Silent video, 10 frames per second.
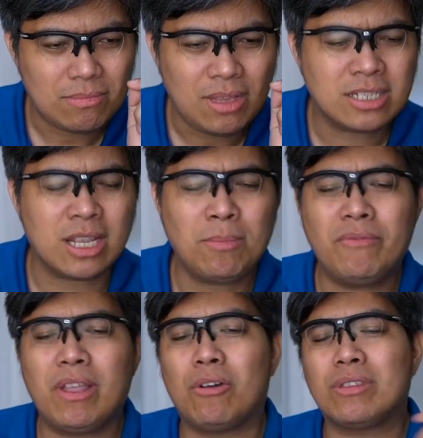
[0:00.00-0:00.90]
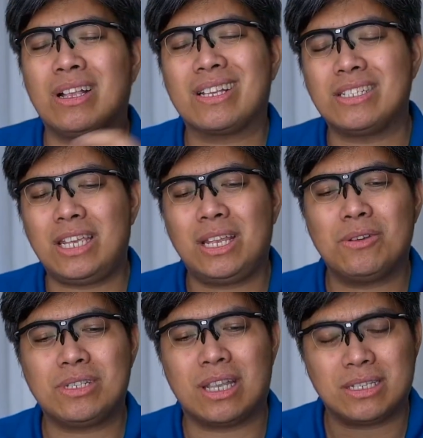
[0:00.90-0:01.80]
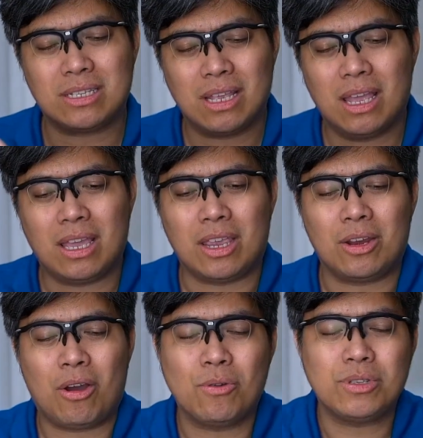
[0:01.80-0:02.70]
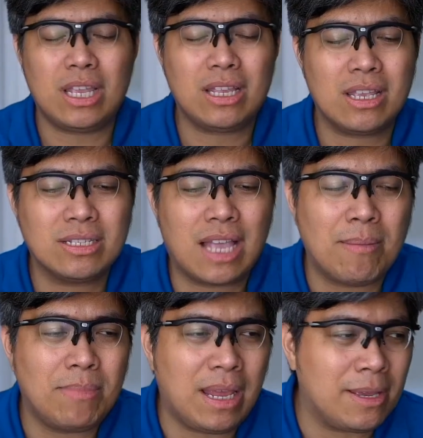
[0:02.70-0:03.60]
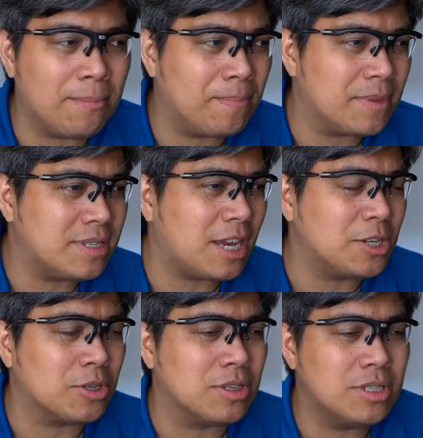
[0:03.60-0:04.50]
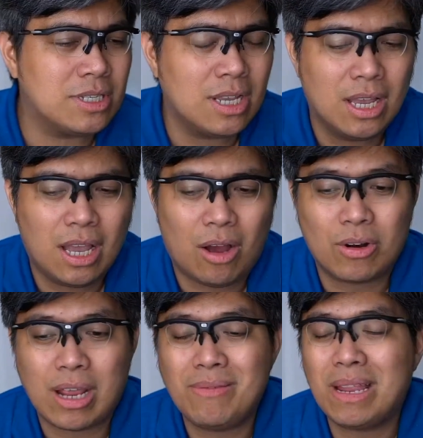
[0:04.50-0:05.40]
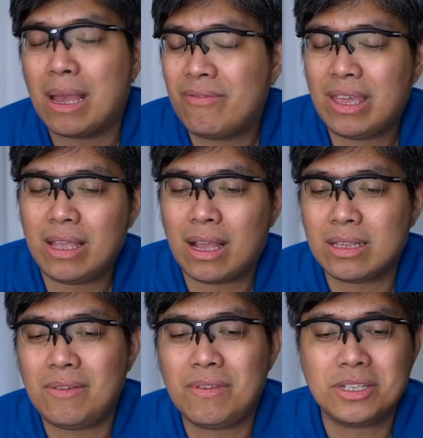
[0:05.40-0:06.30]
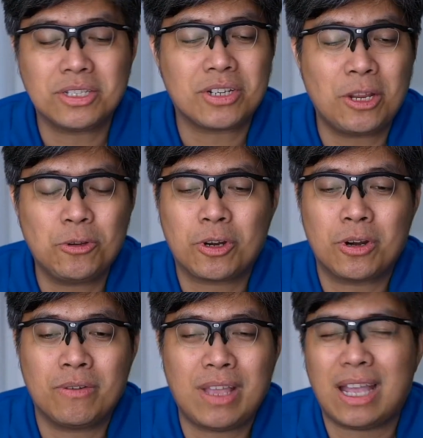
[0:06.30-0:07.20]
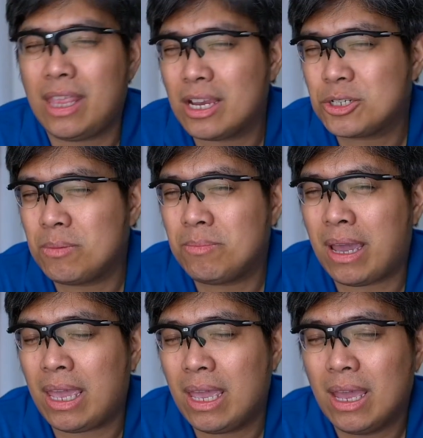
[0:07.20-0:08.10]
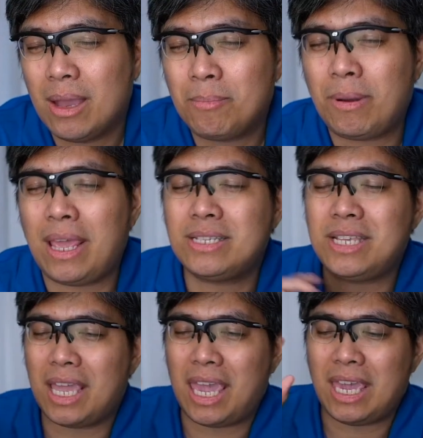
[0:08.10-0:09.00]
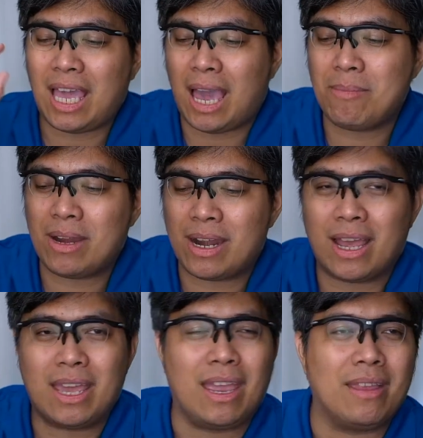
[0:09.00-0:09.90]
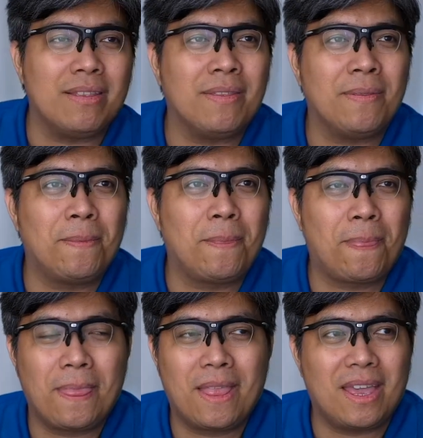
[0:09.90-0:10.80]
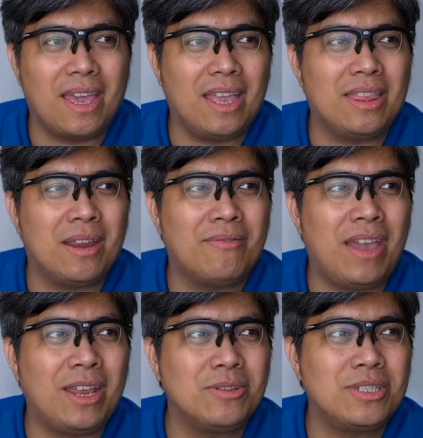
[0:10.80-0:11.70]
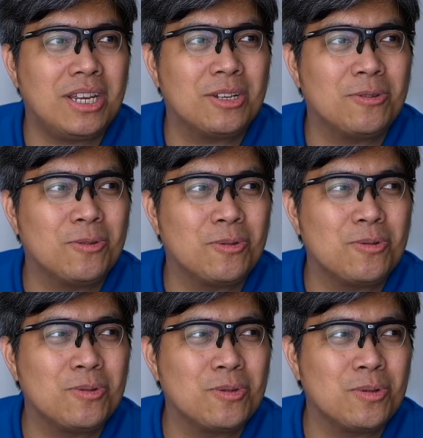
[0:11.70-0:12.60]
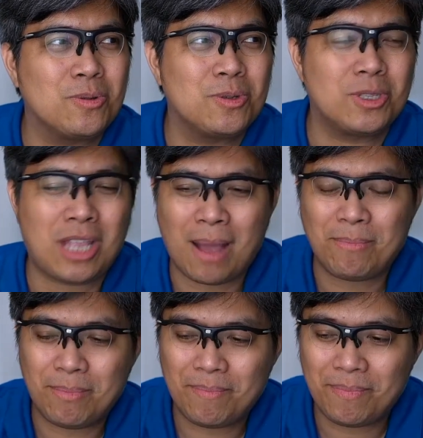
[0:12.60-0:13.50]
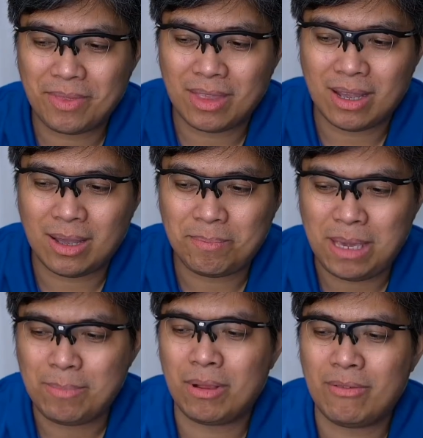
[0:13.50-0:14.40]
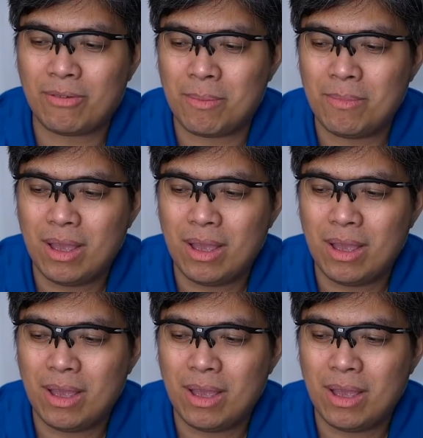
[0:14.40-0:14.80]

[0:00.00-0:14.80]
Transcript: some of the hotel casinos that's hosting these gambling sessions or gambling activities, trying to curb the addiction by placing a camera in their venues here to stop the people from